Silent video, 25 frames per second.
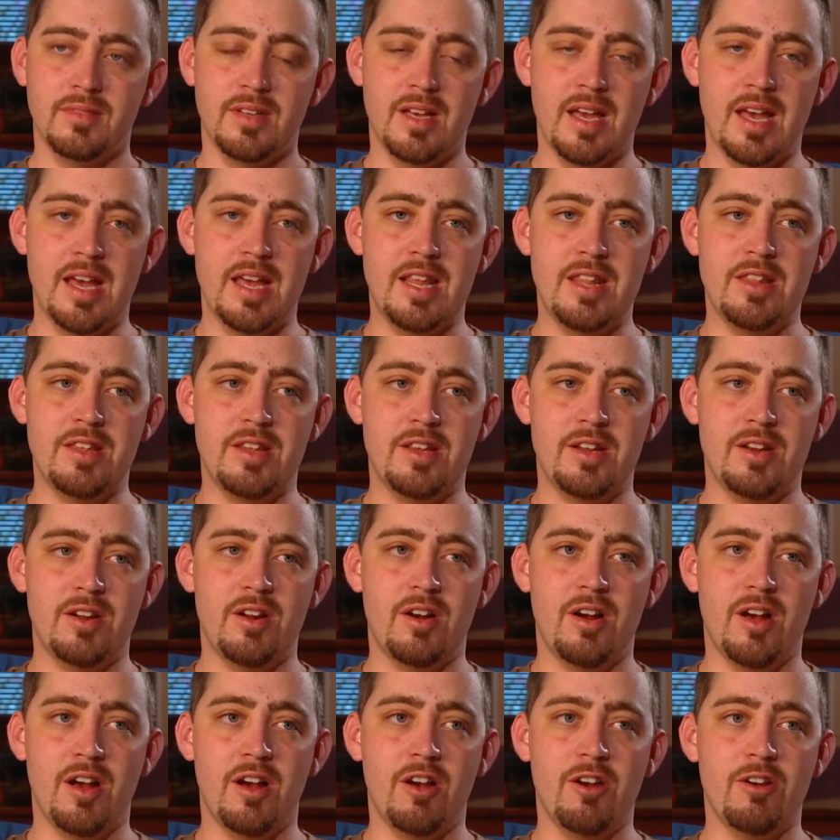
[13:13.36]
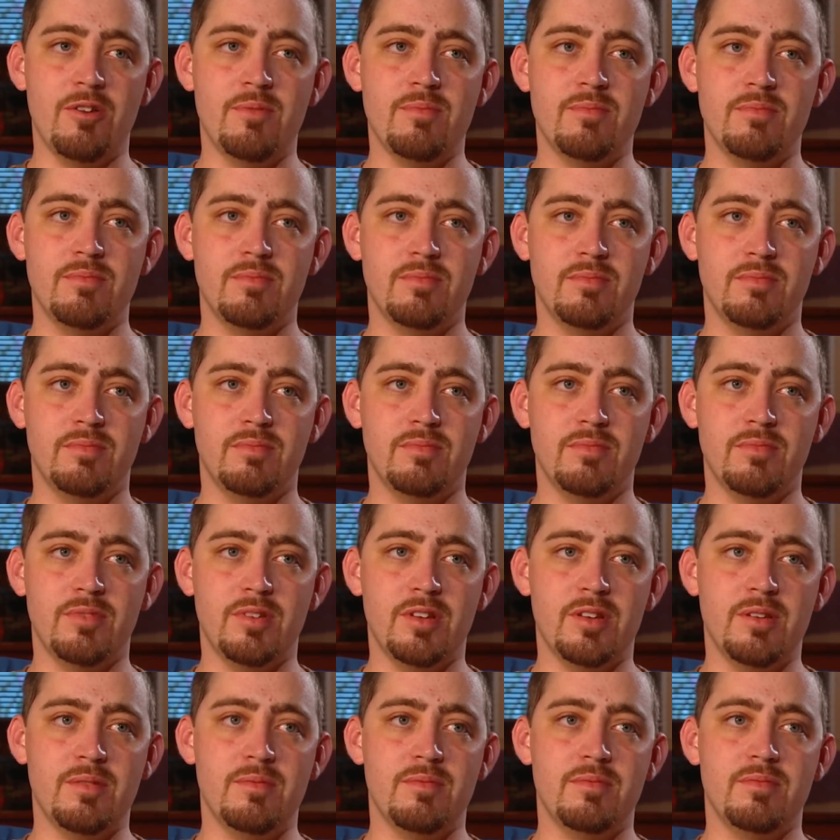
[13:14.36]
and that I hope
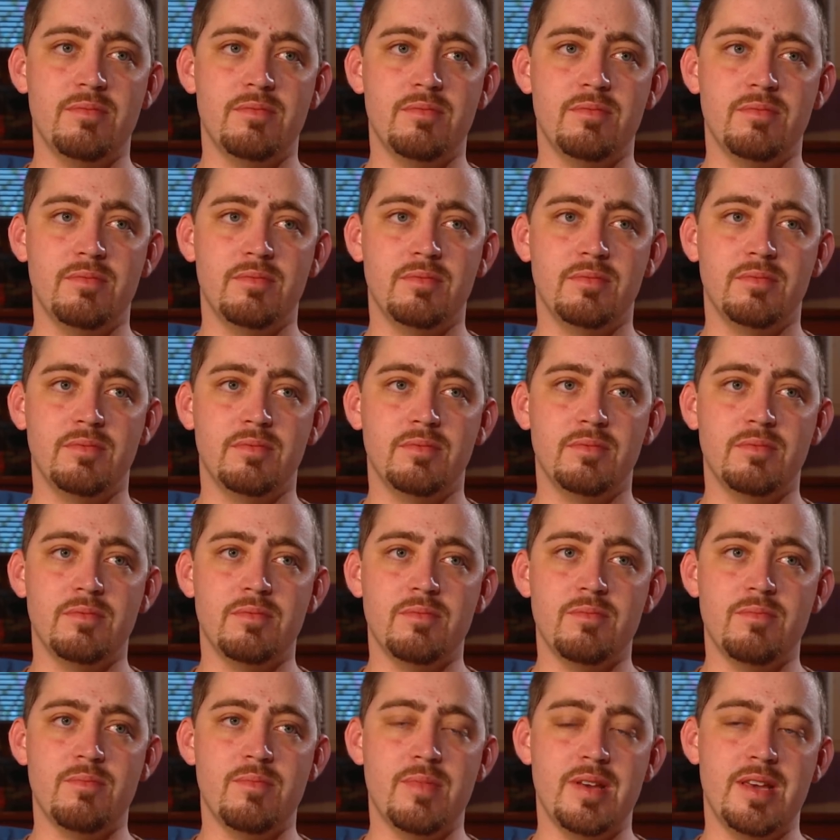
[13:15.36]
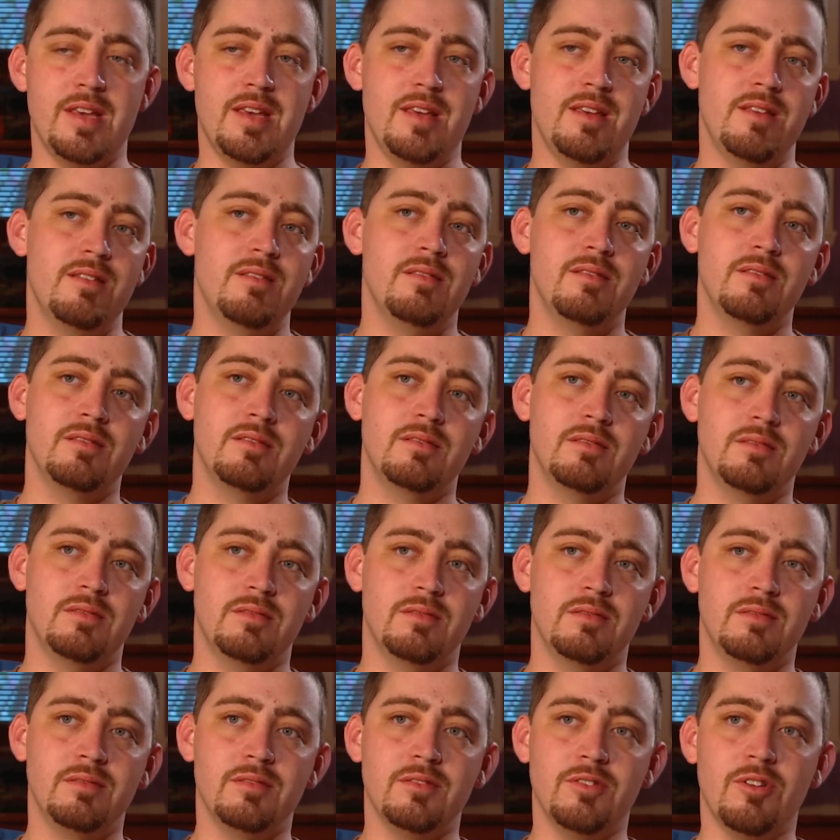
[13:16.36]
that me
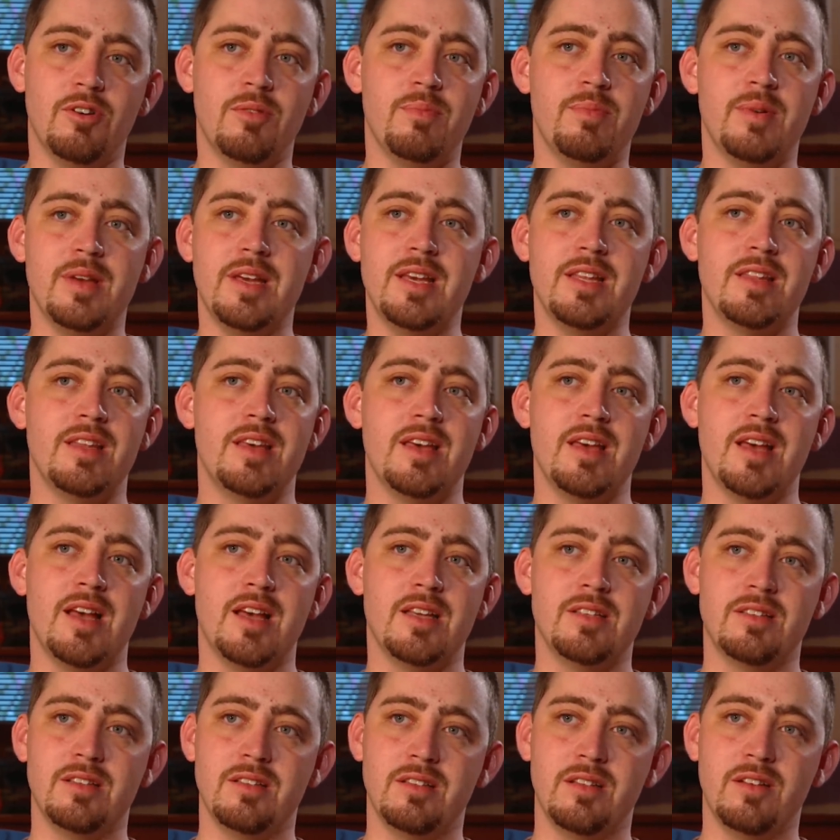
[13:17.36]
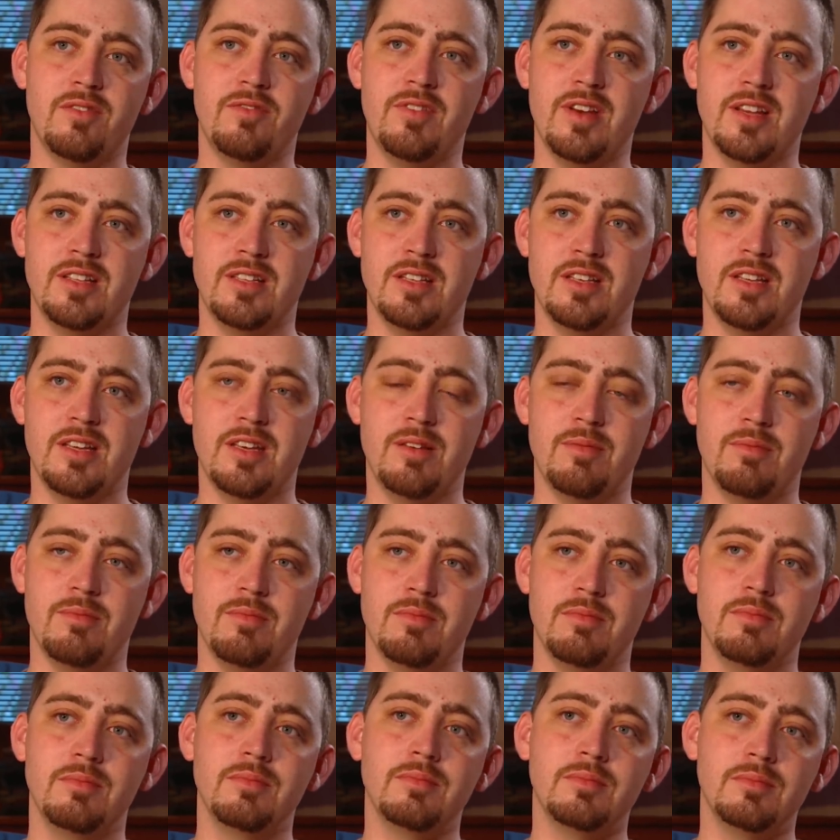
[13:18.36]
not being there hasn't affected
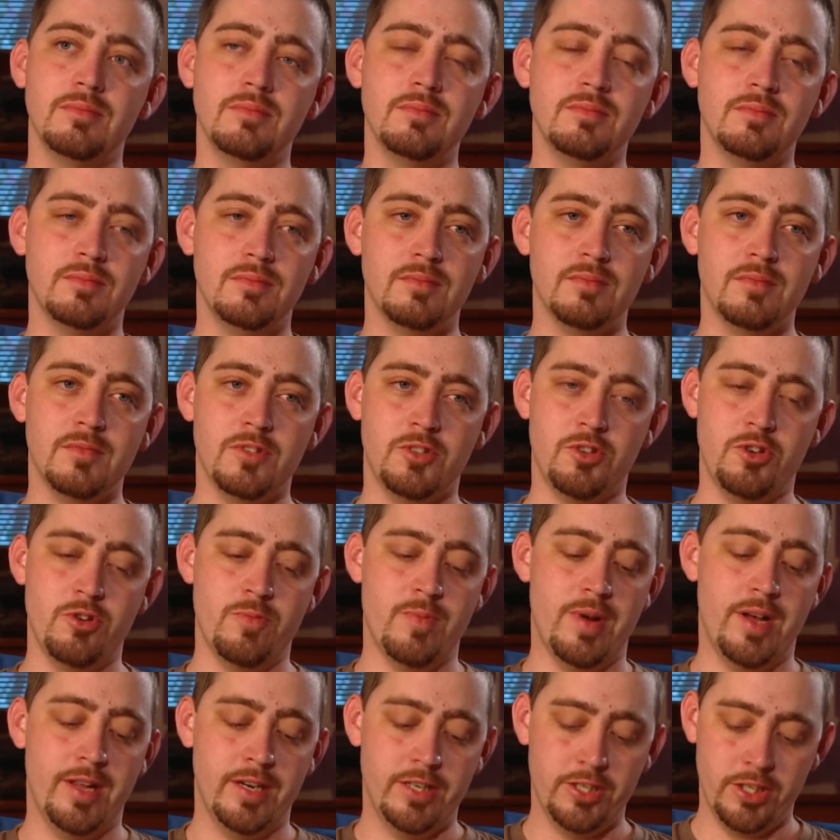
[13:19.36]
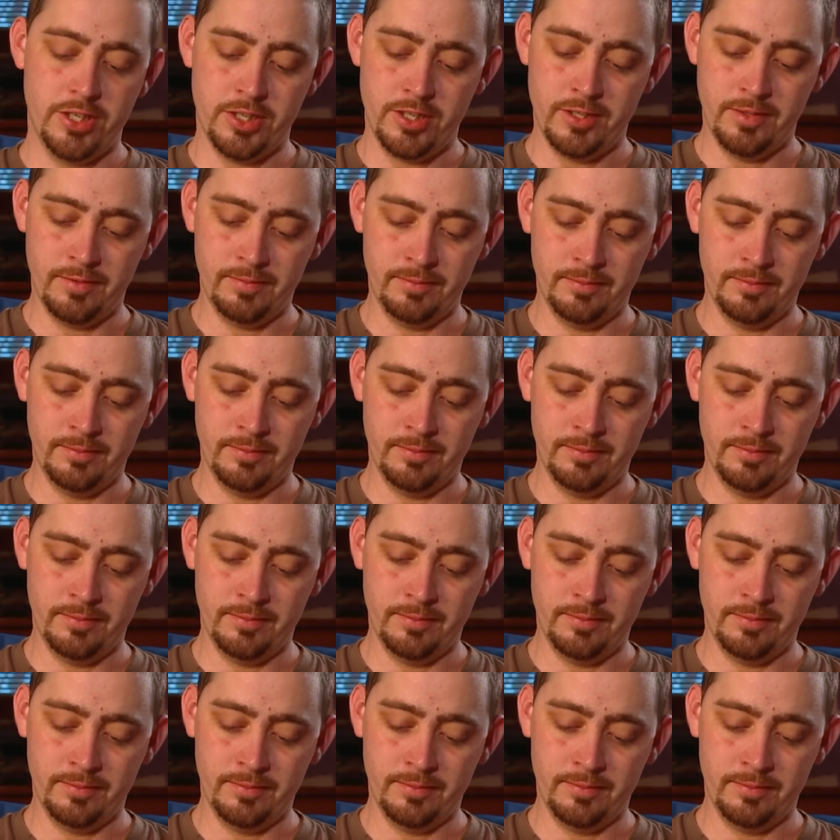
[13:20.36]
him too much.